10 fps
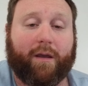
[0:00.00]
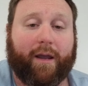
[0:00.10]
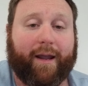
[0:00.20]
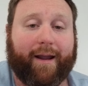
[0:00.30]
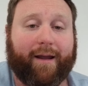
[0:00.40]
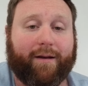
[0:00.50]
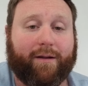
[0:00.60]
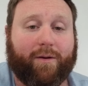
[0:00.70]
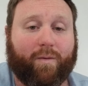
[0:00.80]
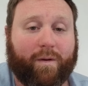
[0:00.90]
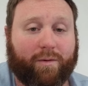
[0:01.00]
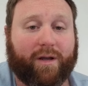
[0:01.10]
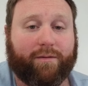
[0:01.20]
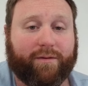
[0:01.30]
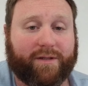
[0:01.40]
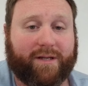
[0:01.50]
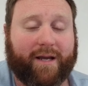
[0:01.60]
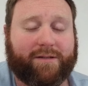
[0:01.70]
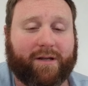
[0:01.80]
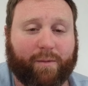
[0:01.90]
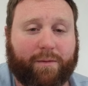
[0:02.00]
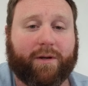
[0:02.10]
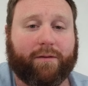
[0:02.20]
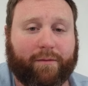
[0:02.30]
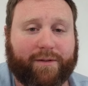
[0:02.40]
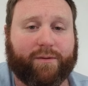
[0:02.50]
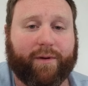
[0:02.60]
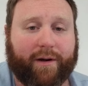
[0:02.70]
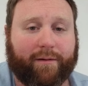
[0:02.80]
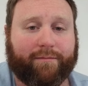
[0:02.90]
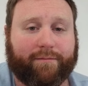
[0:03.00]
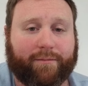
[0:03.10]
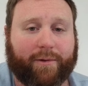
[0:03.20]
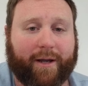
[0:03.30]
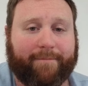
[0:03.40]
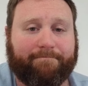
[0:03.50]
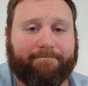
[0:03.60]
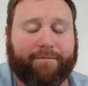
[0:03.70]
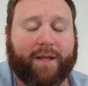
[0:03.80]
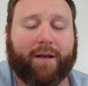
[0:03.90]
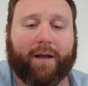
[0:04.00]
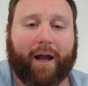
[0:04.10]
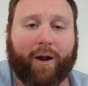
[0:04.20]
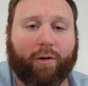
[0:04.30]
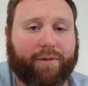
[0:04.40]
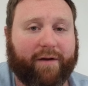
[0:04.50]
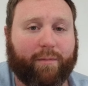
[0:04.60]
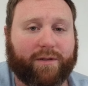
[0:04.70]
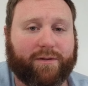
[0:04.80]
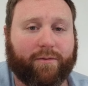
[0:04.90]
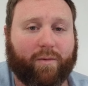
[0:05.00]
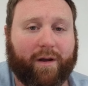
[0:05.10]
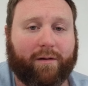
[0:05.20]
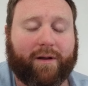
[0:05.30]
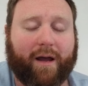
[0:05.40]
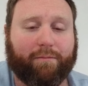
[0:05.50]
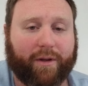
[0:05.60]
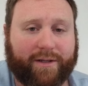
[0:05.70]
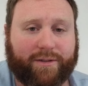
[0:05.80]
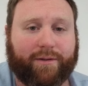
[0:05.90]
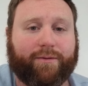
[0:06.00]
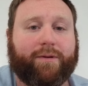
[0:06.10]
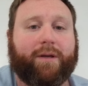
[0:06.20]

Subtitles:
and we will get through this test and we will get 3s or better, okay? I hope that everybody's doing well. God bless you.